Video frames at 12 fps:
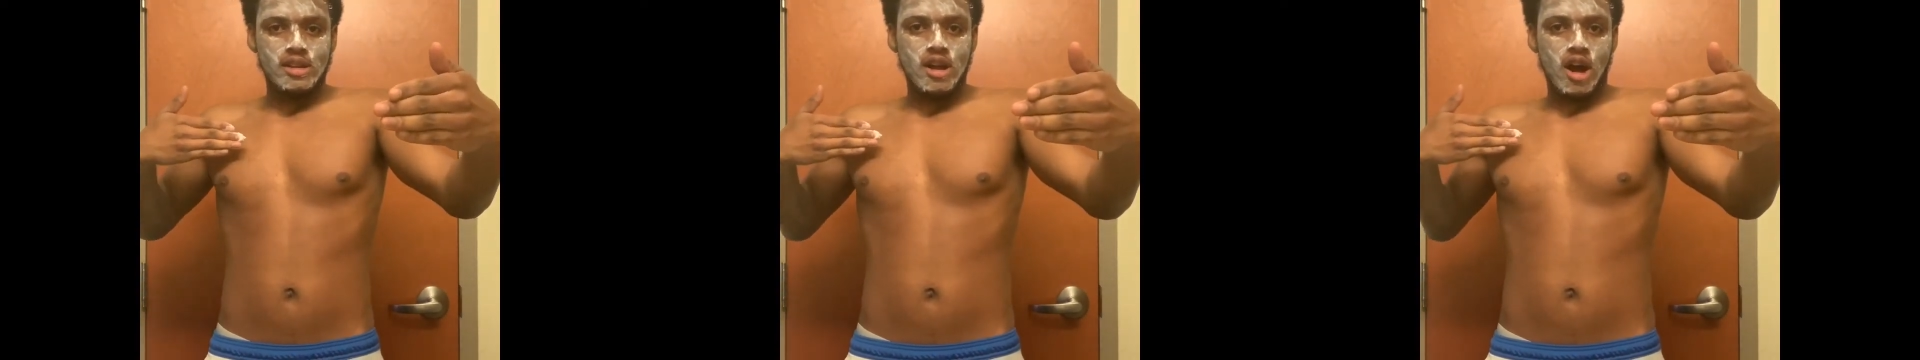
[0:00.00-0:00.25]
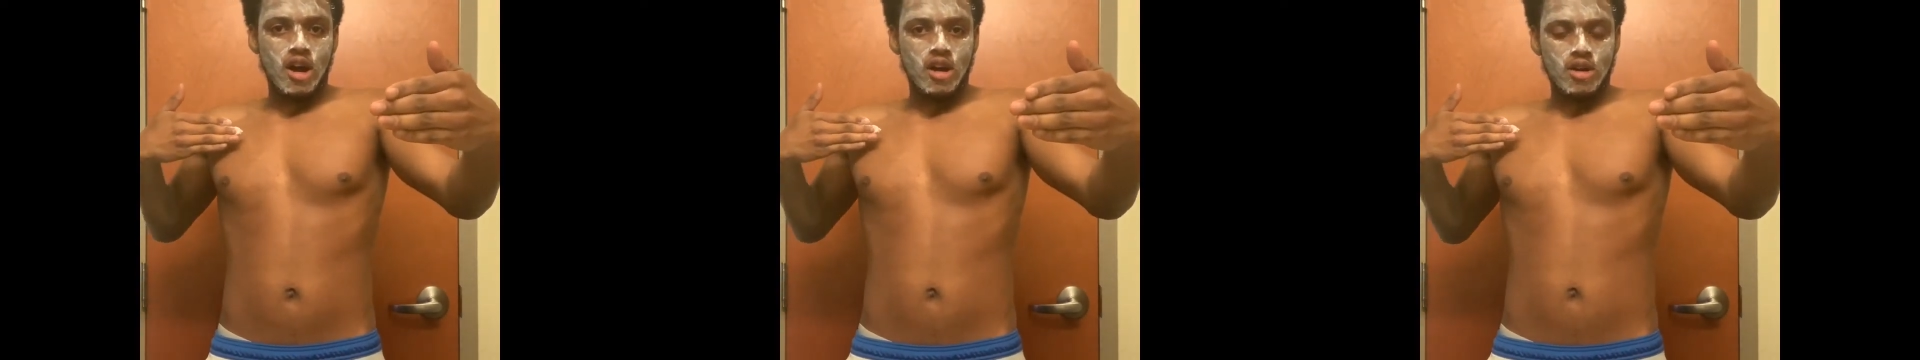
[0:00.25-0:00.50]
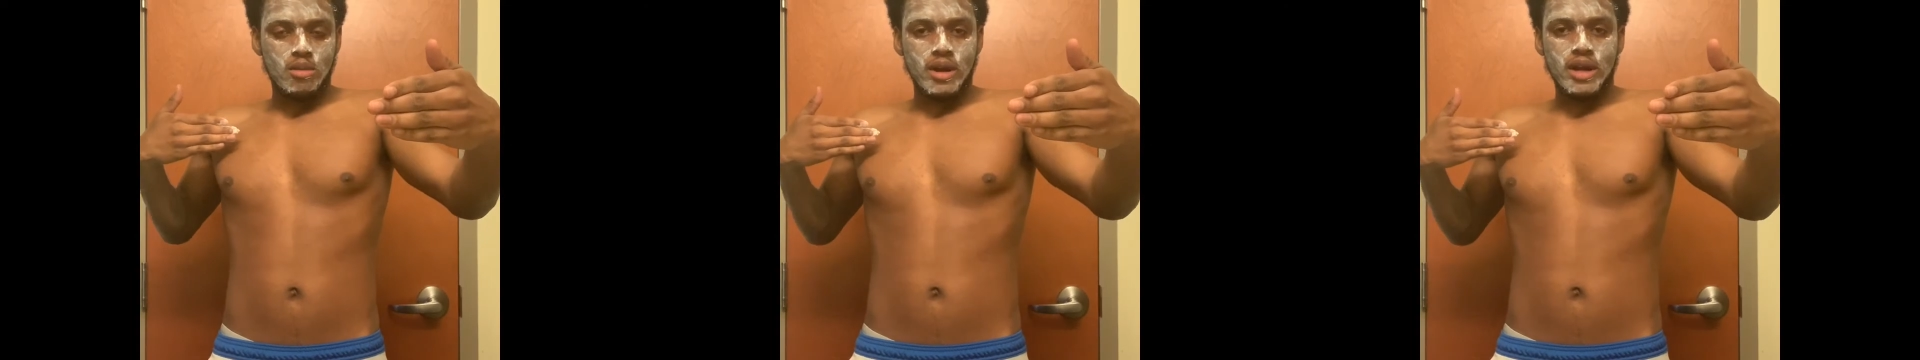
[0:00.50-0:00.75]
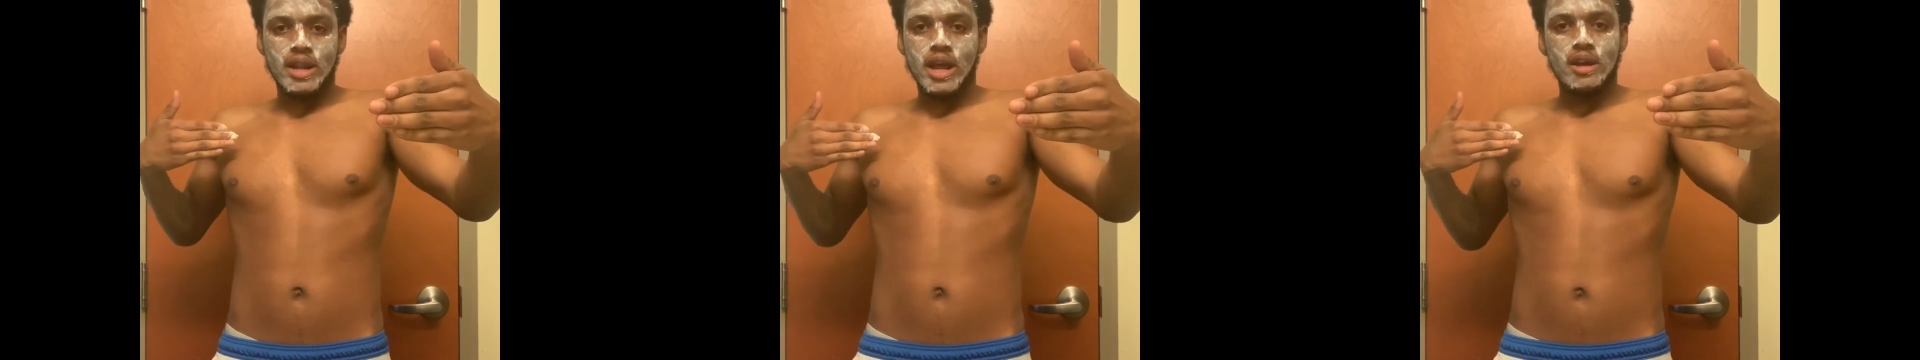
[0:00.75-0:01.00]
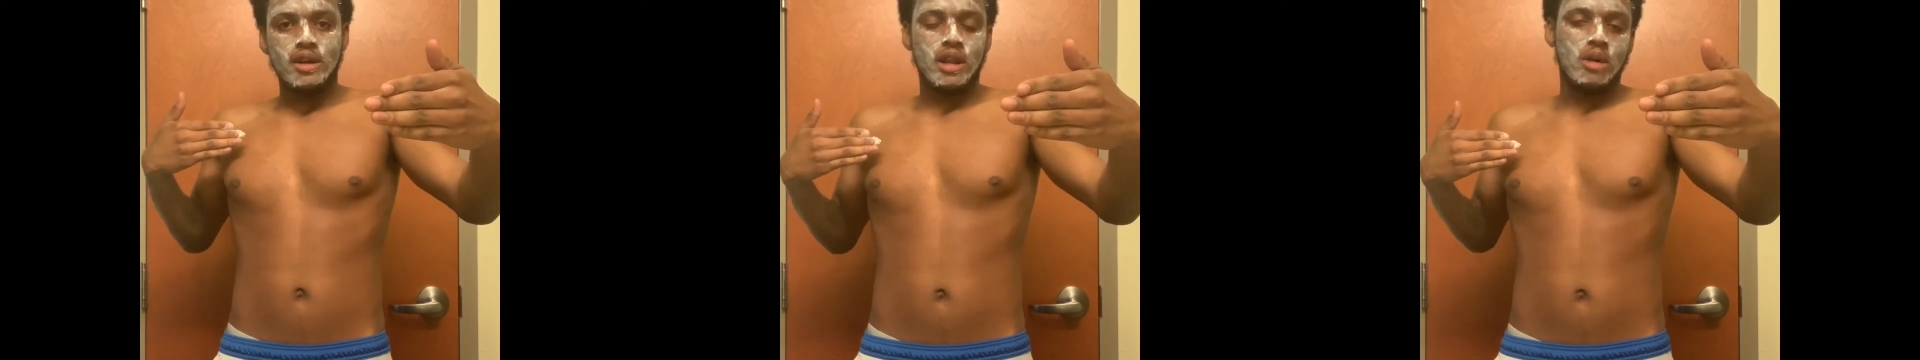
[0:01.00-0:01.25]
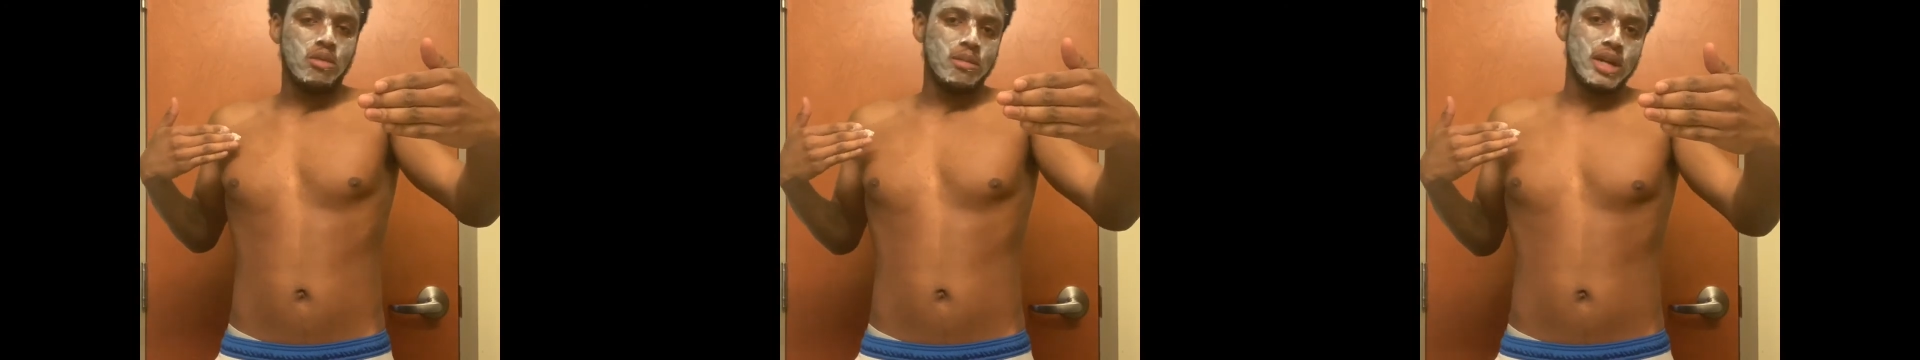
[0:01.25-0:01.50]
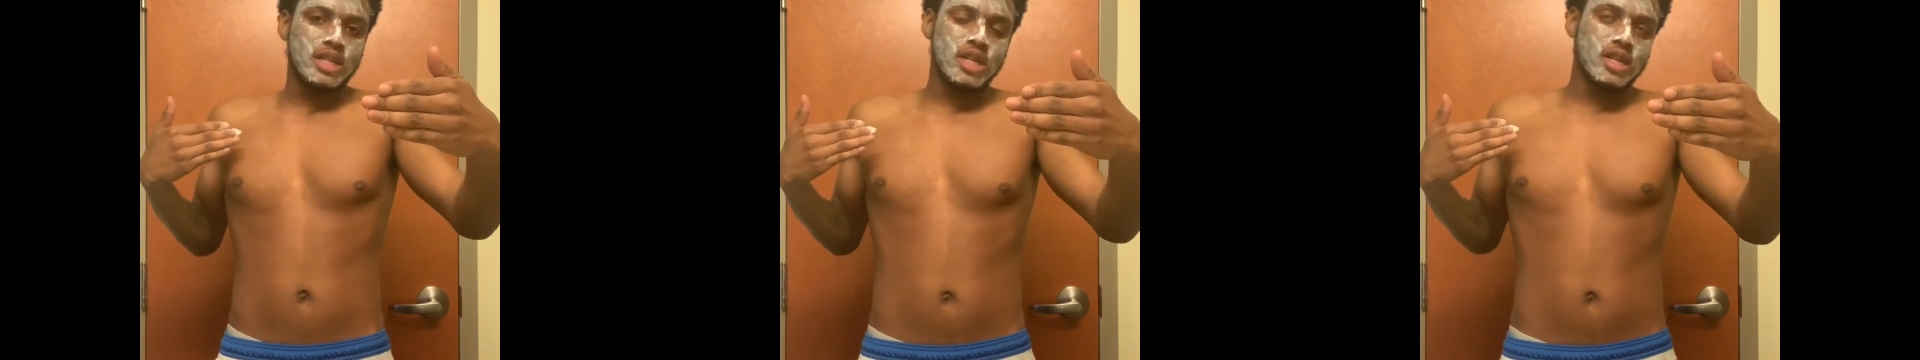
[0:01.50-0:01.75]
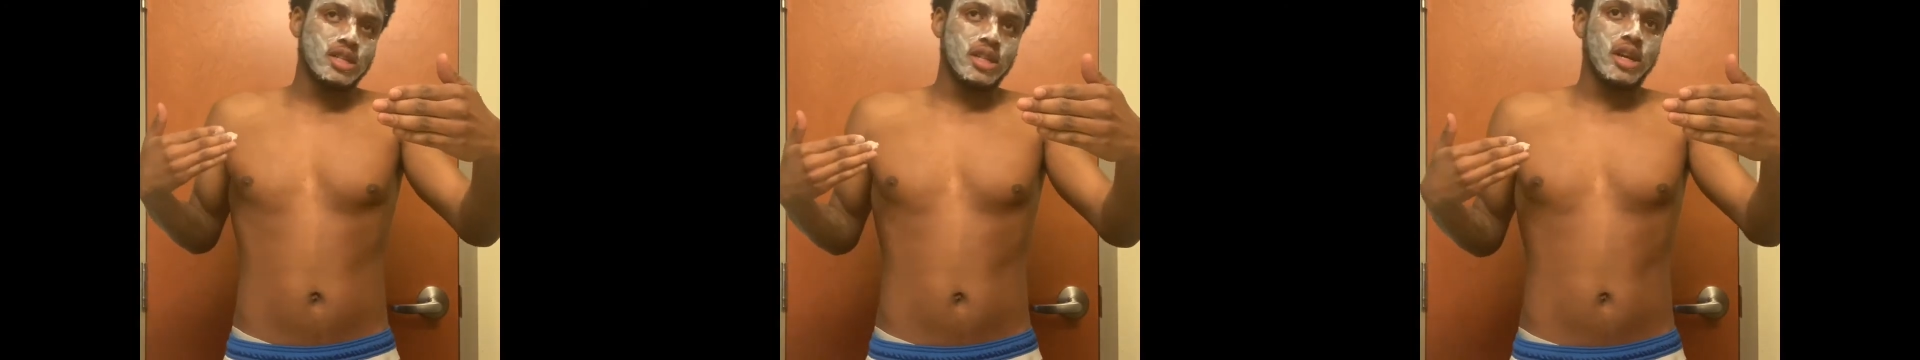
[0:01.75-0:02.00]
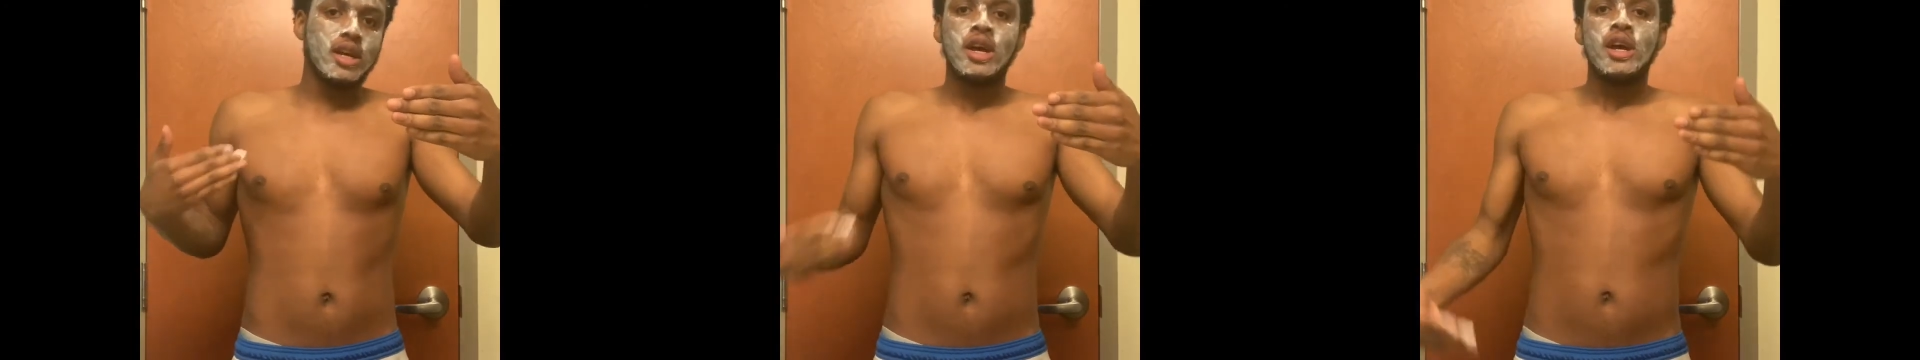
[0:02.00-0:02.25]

all the way down here like where my chest is.